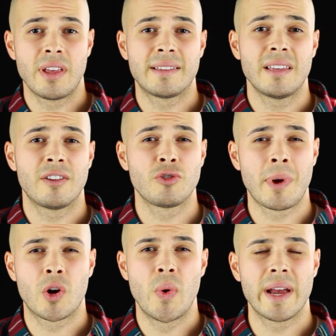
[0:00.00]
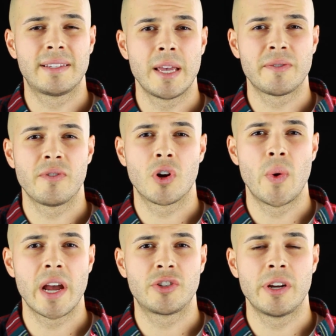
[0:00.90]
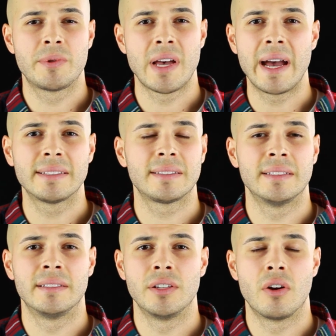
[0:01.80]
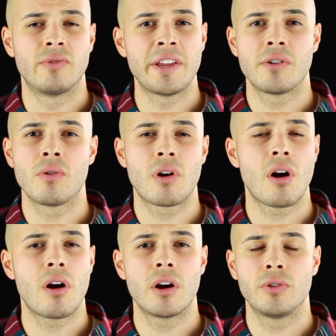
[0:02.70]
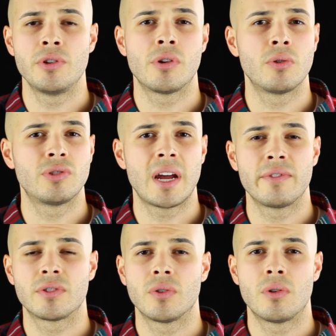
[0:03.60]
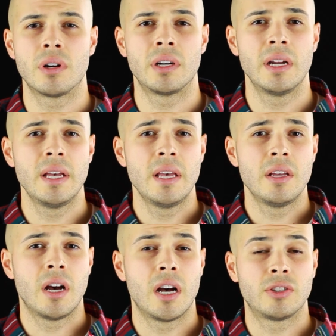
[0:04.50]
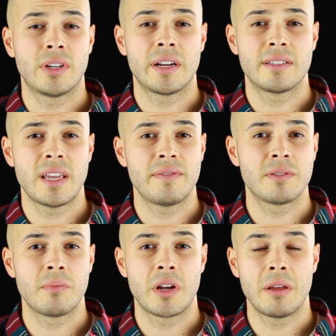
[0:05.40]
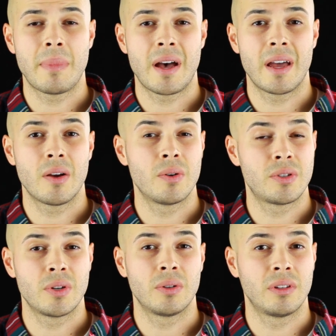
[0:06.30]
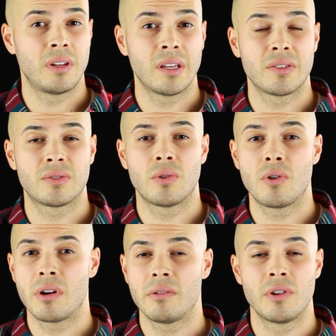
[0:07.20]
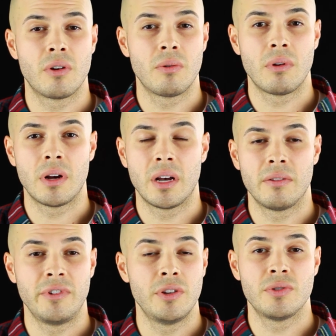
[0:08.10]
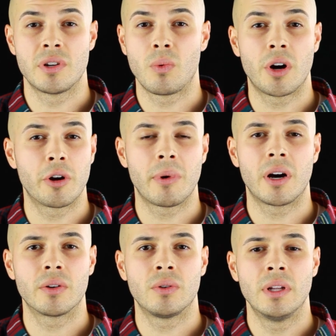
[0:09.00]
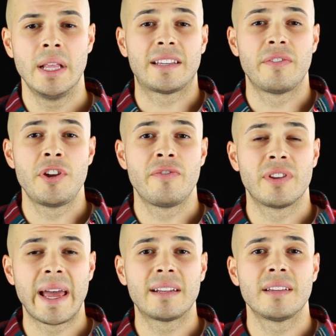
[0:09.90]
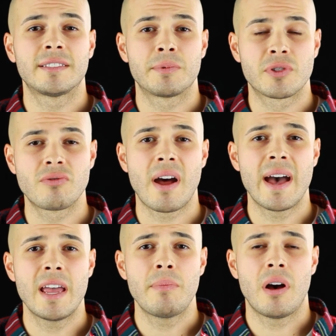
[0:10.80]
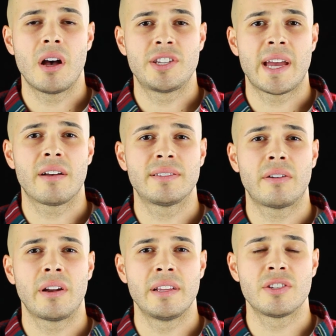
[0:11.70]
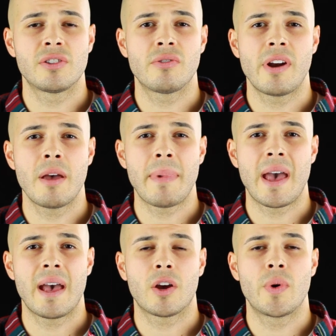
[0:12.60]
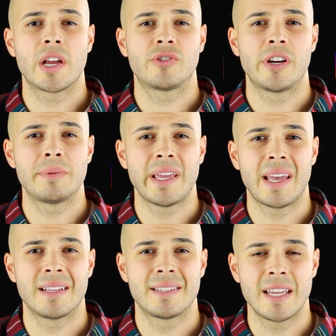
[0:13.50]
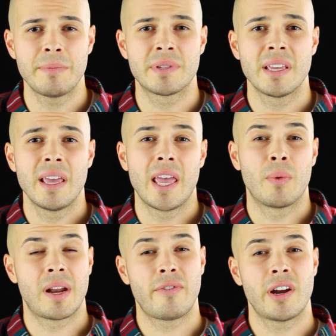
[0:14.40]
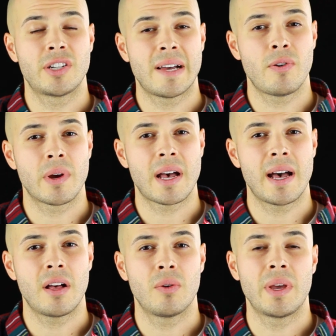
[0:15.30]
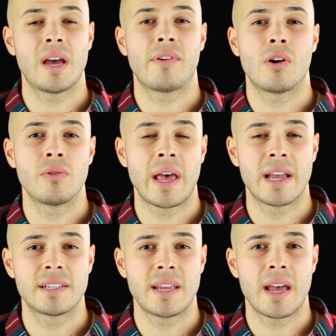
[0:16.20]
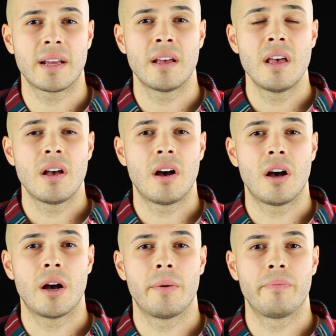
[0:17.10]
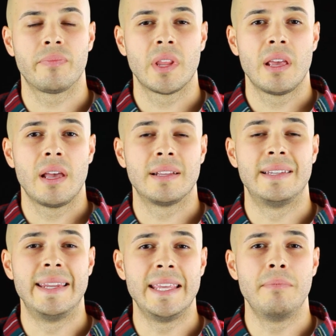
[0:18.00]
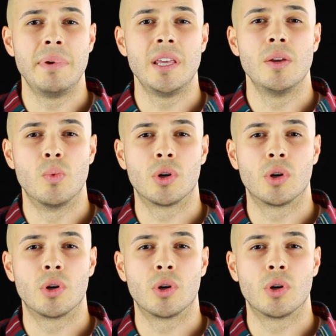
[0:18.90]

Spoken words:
that's it. Those are my quick tips for a quick trip to Iceland. Rent your own car, do your own driving tour, Try to save some money by going to the liquor store, you know, reusing a water bottle. Like the video if you liked it, subscribe. Check us out on Instagram at QuickTripsAndTips. And whenever I travel with Kyle, we have our own hashtag. It's DB